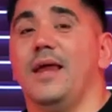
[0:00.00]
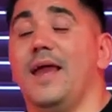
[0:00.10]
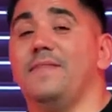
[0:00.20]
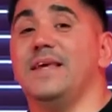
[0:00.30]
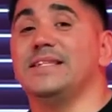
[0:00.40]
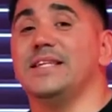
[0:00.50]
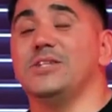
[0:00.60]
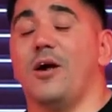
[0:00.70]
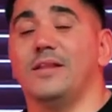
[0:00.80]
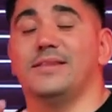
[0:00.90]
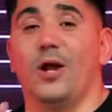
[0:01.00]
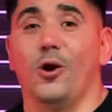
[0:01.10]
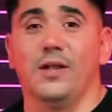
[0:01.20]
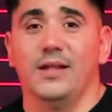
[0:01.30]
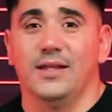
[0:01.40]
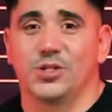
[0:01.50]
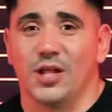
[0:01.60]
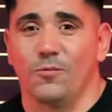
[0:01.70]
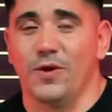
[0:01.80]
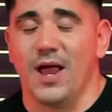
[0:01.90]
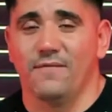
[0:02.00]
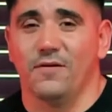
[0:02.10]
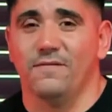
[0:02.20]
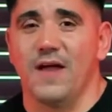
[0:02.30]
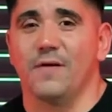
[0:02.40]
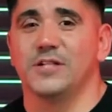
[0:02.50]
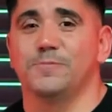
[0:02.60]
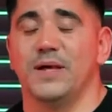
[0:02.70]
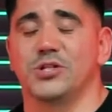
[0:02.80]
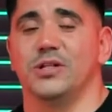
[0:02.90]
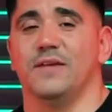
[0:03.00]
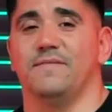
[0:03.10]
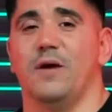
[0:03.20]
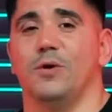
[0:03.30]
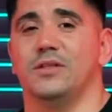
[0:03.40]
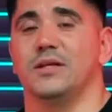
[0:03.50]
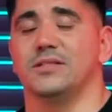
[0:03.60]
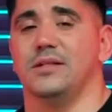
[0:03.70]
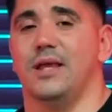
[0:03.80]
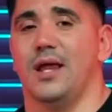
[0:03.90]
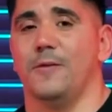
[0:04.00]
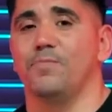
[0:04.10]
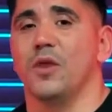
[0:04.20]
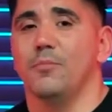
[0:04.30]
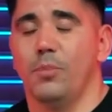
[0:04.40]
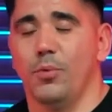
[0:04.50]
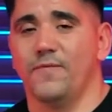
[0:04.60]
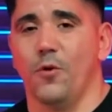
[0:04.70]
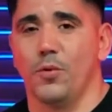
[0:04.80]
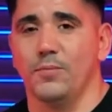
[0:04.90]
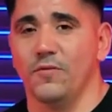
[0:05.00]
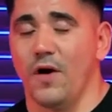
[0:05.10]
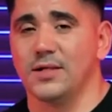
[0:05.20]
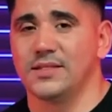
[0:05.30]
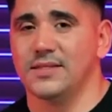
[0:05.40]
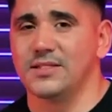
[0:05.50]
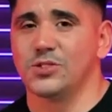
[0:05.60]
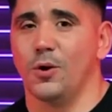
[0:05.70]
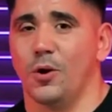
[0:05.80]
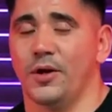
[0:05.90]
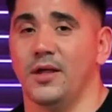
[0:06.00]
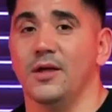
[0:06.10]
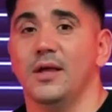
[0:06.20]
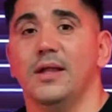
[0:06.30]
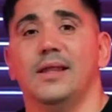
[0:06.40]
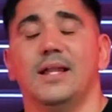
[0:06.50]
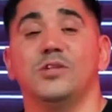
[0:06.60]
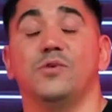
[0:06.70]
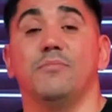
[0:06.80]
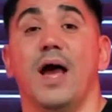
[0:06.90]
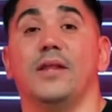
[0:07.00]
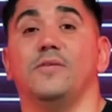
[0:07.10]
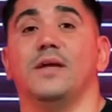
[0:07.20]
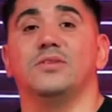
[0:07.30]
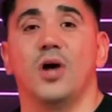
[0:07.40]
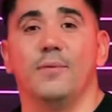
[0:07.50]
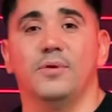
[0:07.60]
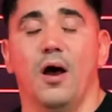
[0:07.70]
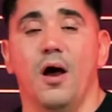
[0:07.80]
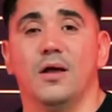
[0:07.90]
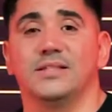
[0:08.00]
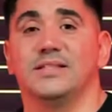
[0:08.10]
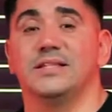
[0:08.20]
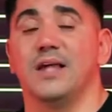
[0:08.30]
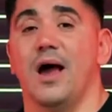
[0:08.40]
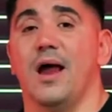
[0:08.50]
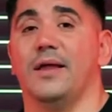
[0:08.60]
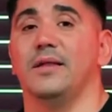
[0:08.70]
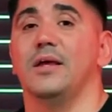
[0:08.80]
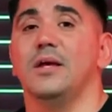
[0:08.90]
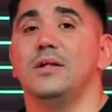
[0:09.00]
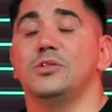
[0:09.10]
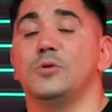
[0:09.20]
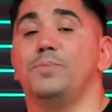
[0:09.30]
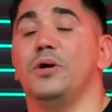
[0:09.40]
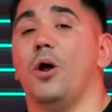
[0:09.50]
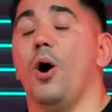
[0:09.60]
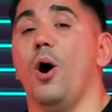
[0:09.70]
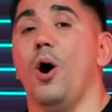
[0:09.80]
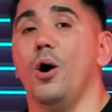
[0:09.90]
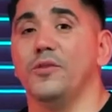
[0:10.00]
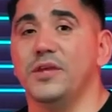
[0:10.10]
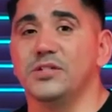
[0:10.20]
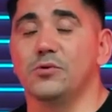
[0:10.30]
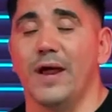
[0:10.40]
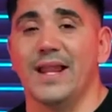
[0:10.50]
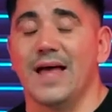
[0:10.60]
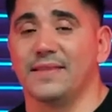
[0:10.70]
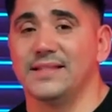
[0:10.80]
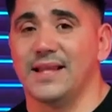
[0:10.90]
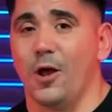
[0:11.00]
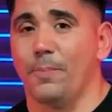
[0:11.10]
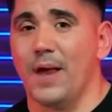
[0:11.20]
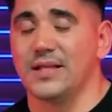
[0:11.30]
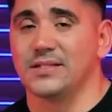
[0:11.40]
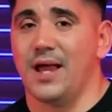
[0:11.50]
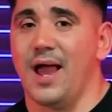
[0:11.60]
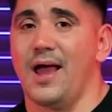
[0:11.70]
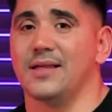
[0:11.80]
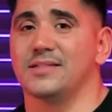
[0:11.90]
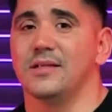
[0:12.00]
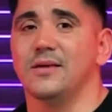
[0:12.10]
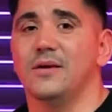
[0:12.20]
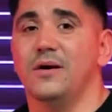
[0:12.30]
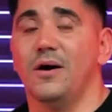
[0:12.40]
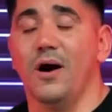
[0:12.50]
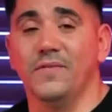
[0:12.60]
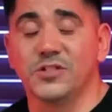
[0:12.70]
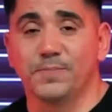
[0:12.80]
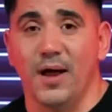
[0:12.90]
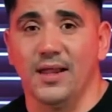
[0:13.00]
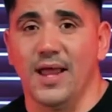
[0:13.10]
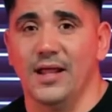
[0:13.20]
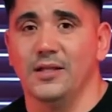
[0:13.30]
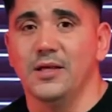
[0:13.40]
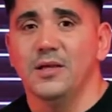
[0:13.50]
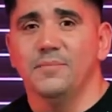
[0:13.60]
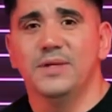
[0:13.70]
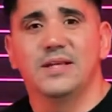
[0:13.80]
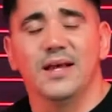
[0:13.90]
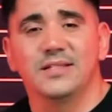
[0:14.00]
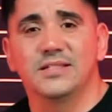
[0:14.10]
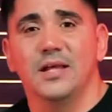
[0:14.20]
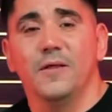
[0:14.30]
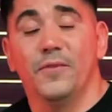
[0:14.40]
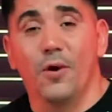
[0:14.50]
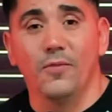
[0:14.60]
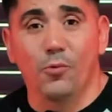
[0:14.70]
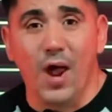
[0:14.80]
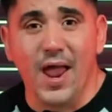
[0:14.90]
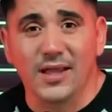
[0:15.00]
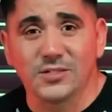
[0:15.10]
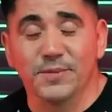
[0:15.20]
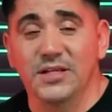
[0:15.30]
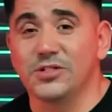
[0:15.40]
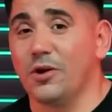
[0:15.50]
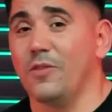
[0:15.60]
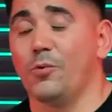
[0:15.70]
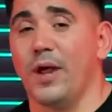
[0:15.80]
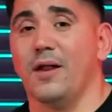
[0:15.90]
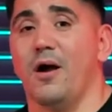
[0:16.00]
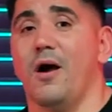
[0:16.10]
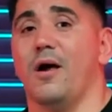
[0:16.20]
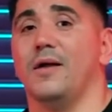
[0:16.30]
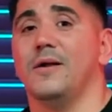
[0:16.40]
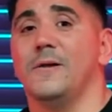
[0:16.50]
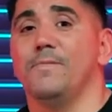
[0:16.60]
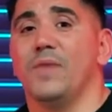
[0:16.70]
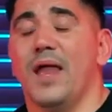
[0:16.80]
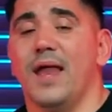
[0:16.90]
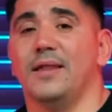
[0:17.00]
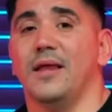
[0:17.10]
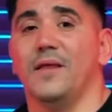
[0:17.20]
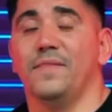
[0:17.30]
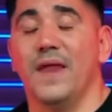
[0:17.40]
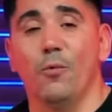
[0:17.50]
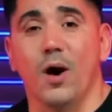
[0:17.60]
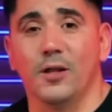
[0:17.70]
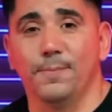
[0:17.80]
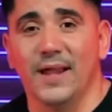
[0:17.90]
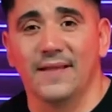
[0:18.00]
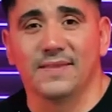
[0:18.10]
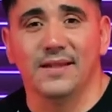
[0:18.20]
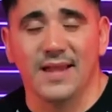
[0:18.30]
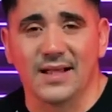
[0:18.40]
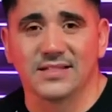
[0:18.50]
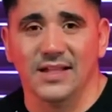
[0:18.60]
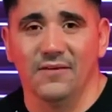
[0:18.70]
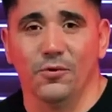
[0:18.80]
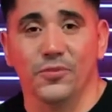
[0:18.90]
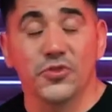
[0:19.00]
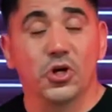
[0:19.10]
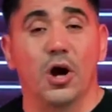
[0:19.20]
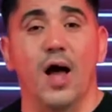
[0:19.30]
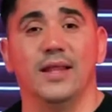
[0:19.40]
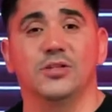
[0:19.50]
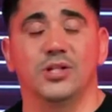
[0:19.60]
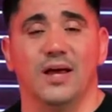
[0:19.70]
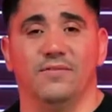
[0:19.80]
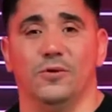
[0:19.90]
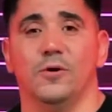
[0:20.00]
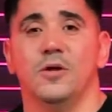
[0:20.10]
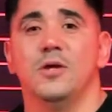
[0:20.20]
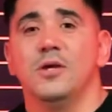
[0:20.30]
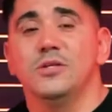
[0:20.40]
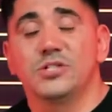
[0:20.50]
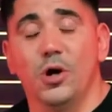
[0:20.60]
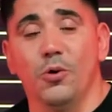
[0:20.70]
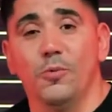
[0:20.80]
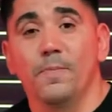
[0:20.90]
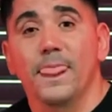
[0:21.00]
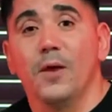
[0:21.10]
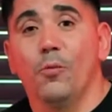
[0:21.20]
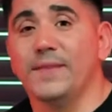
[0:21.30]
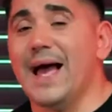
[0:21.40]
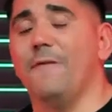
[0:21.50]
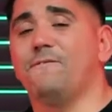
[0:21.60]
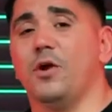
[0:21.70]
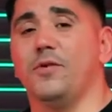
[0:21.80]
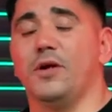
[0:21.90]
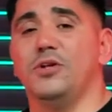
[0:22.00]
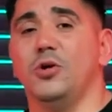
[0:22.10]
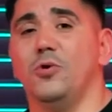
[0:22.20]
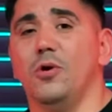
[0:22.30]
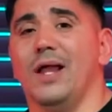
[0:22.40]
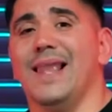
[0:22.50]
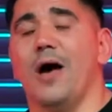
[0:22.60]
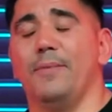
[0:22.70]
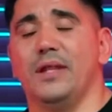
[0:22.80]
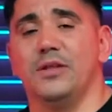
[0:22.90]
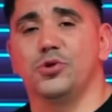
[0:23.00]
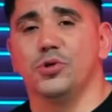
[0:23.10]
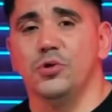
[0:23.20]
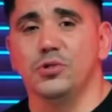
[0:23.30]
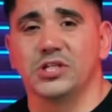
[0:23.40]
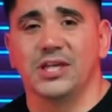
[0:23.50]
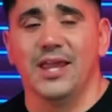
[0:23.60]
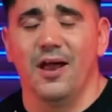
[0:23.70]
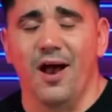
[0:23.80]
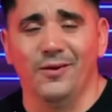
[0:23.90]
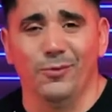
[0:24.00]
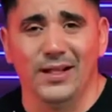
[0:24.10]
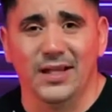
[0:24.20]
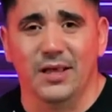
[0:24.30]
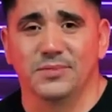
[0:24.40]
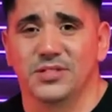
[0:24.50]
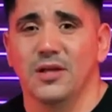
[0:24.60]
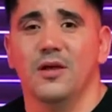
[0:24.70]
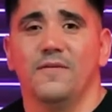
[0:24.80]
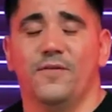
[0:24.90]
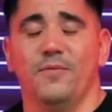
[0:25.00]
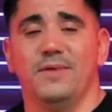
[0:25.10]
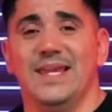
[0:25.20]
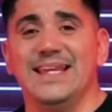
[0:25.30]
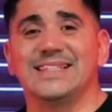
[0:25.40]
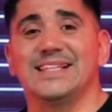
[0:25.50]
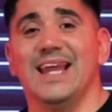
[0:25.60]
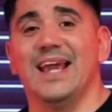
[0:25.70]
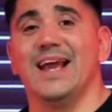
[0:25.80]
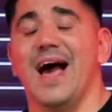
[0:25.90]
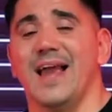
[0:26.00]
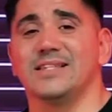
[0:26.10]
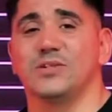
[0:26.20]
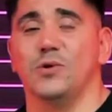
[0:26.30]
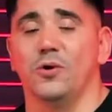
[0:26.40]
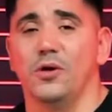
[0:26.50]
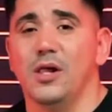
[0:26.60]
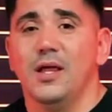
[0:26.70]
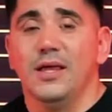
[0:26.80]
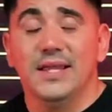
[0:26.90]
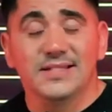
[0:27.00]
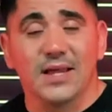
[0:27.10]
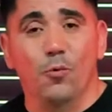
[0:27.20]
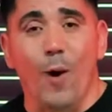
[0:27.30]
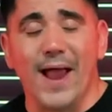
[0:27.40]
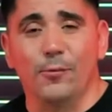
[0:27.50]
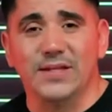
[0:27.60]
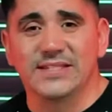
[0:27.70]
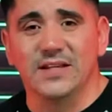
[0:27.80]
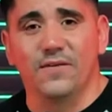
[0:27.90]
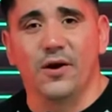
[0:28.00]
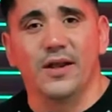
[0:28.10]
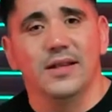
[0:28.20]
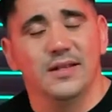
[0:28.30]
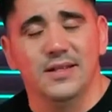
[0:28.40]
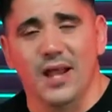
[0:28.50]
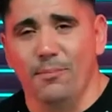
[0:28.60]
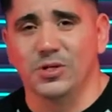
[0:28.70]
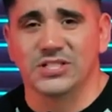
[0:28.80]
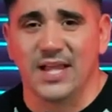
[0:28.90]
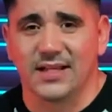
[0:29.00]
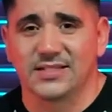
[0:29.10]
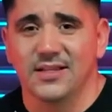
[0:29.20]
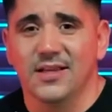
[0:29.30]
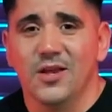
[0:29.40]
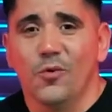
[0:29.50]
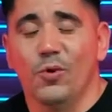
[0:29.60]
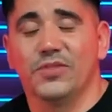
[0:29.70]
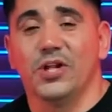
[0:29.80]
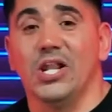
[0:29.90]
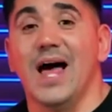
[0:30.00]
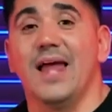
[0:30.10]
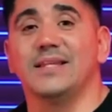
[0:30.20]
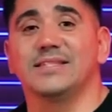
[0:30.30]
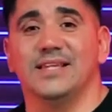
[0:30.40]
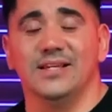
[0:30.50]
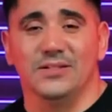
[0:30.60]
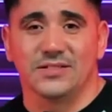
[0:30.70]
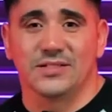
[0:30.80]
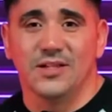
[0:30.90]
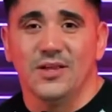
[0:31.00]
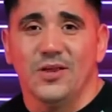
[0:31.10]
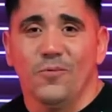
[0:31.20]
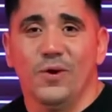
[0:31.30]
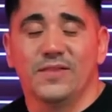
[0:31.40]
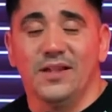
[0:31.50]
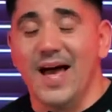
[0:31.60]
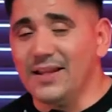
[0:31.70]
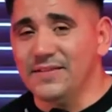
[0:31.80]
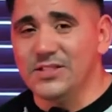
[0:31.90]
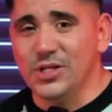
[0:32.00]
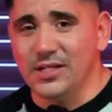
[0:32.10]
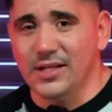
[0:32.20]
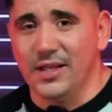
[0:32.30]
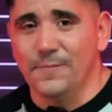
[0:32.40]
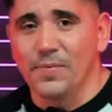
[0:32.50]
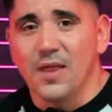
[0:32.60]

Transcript: And this is our third edition. We have a very special invite with us today. But before we move on to this story, let us remind you that Top Dogs is designed to put all these great athletes that El Paso has on the spotlight because they're on the rise, because they're on the radar, and they want to play at the next level, the college level. So without further ado, allow me to introduce Kyahn Williams from Eastlake High School. He's a wide receiver, number six, with a lot of skills, with a lot of agility.